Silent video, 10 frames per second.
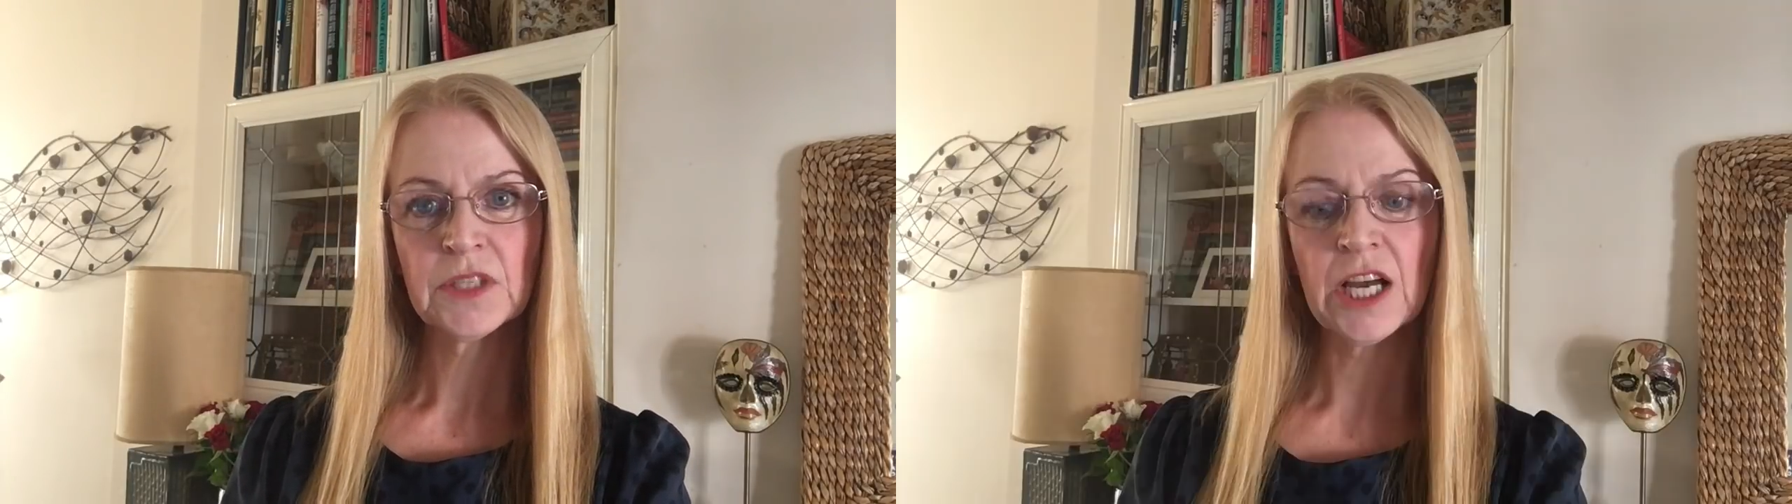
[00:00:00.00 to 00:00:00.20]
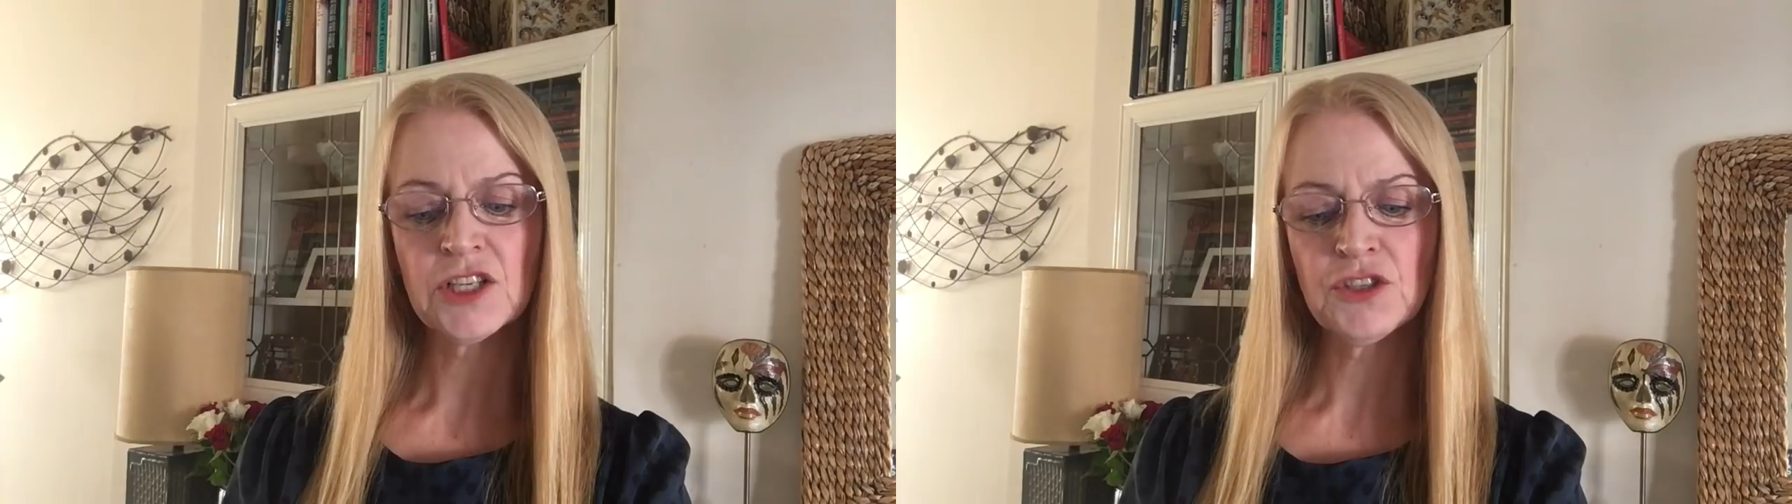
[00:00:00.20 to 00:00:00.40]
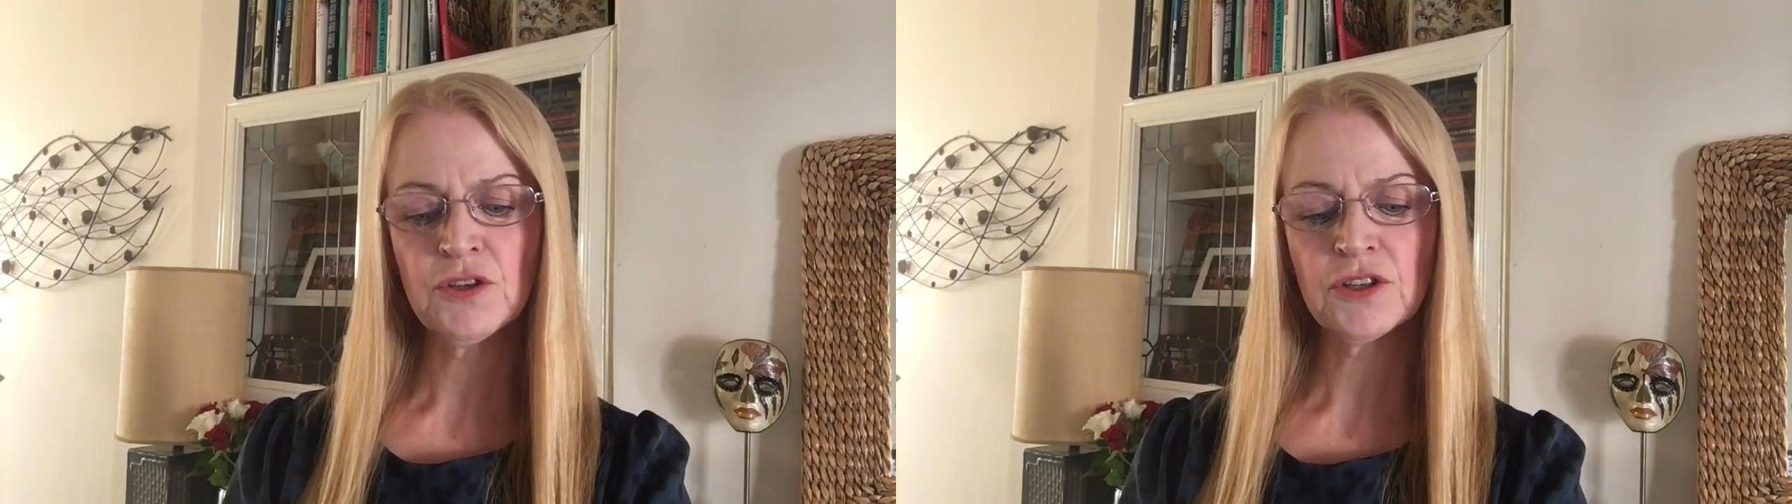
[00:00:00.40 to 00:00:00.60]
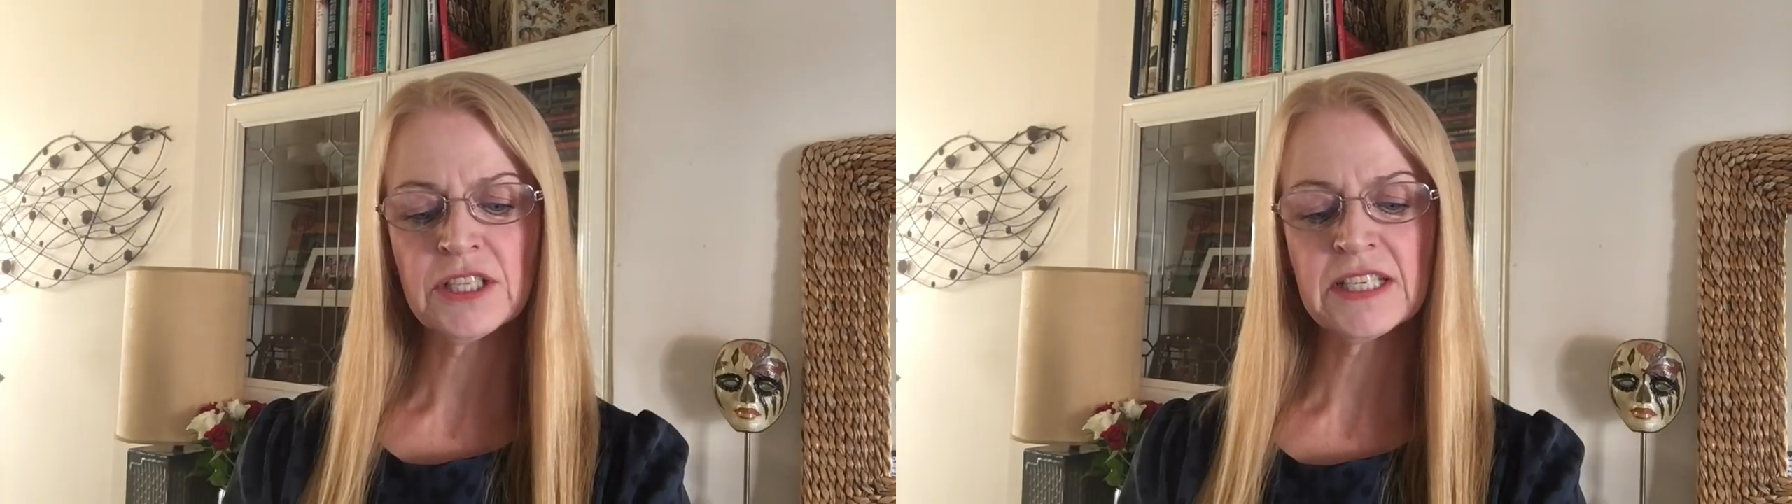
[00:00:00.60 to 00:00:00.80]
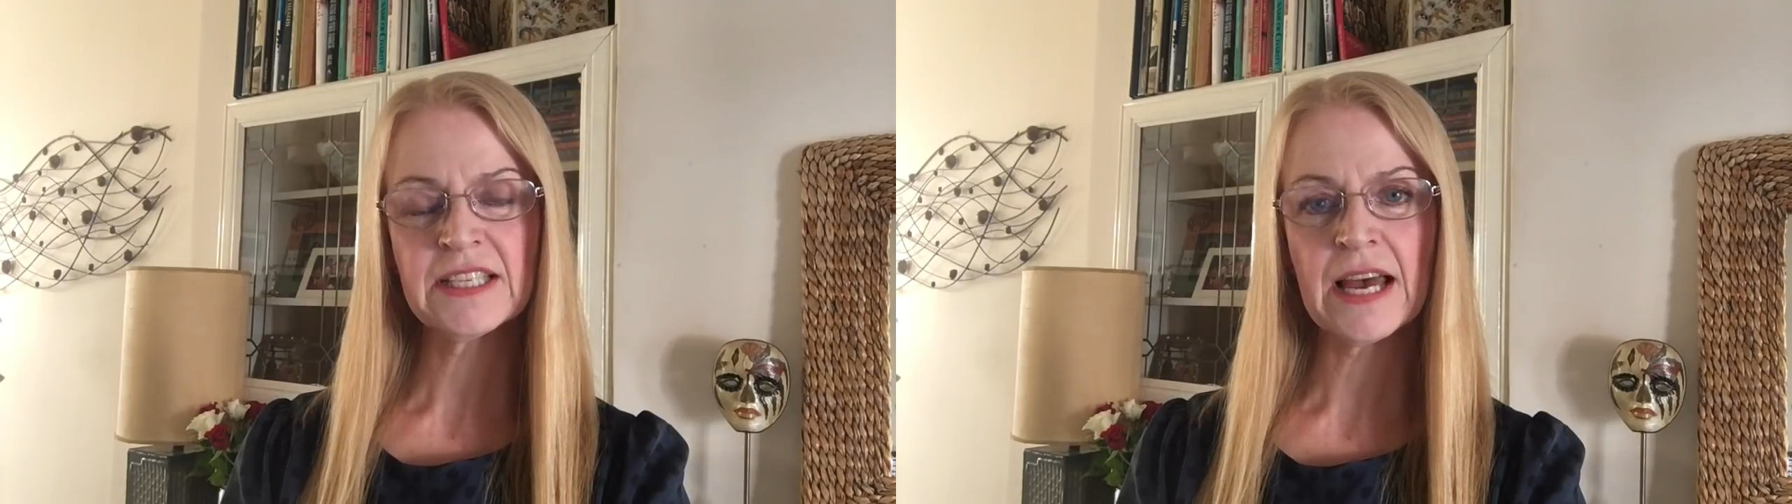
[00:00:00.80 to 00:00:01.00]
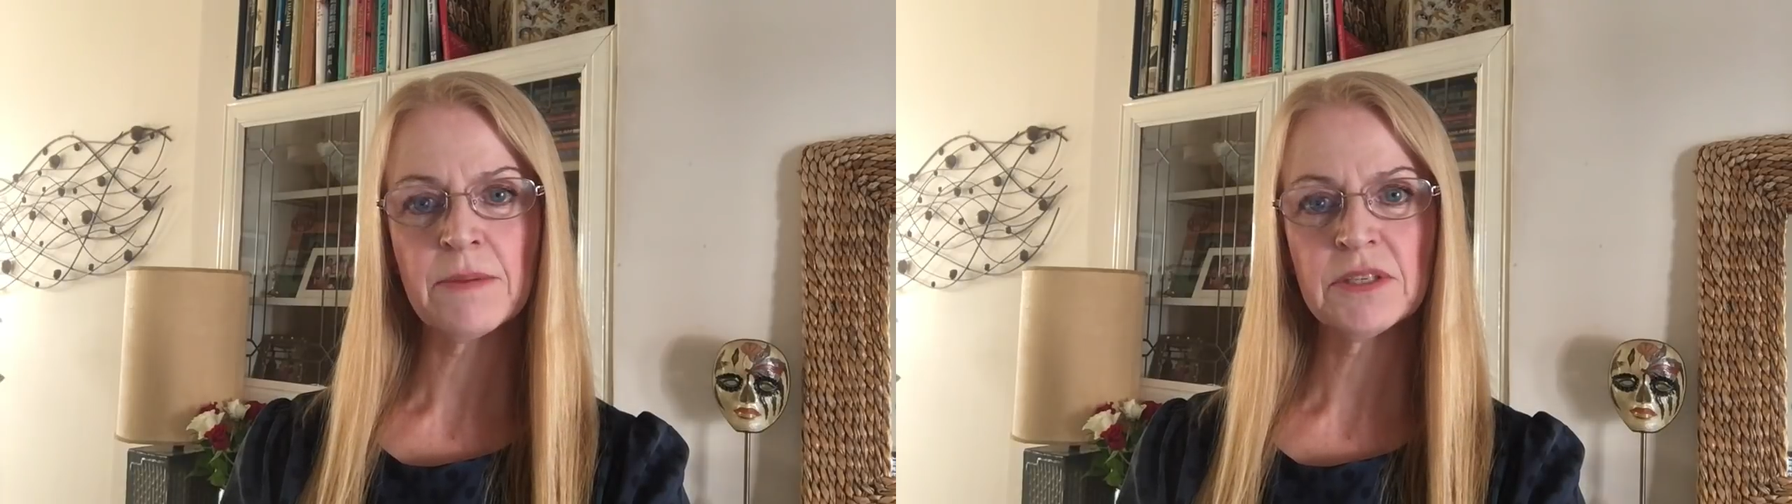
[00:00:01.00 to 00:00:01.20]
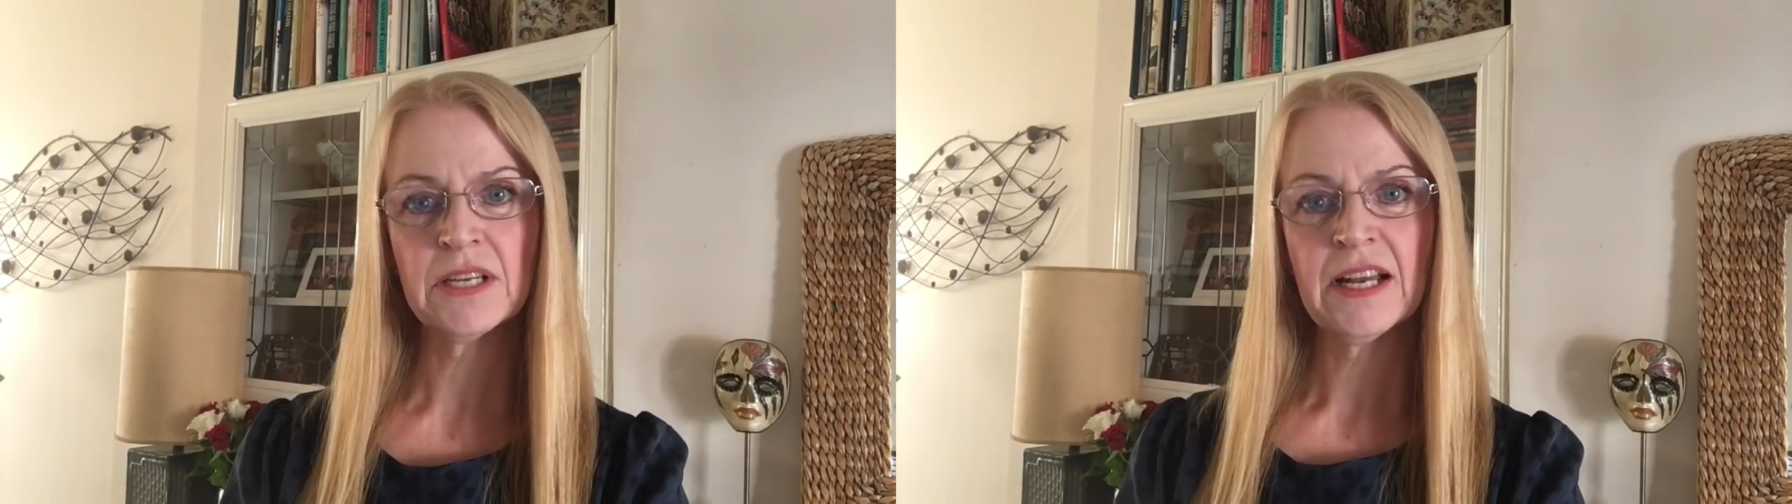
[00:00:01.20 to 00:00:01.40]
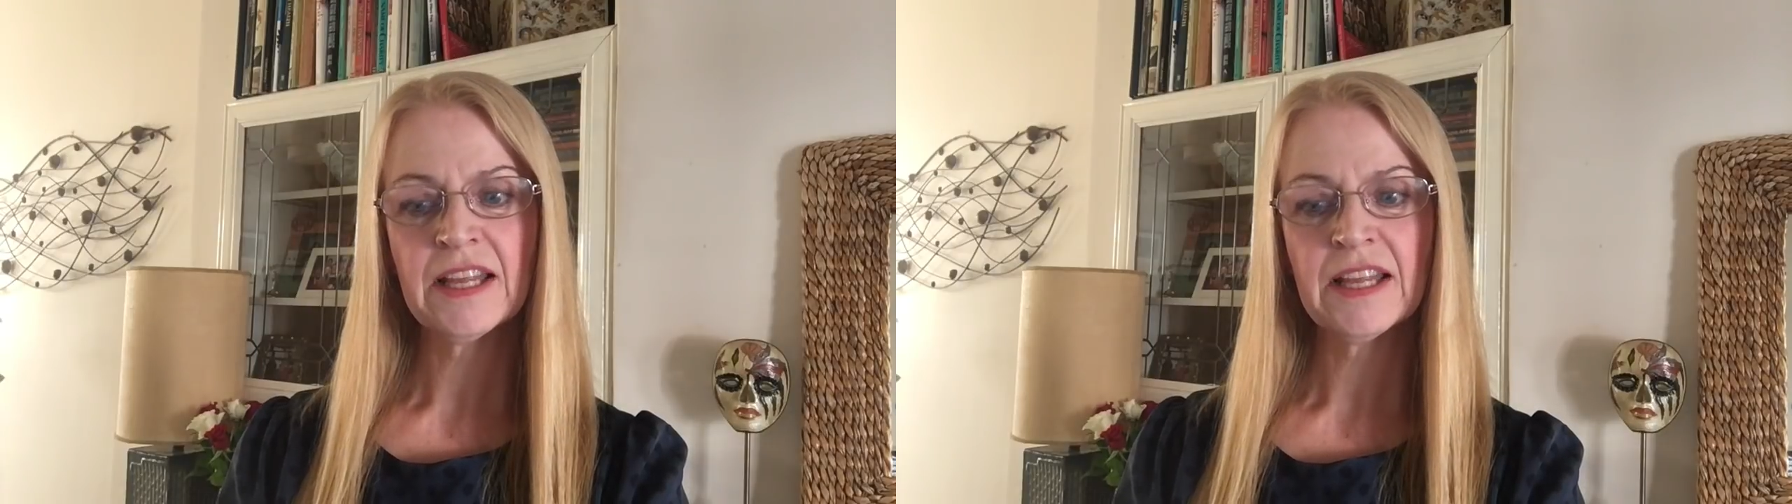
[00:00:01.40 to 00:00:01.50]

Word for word: I do not accept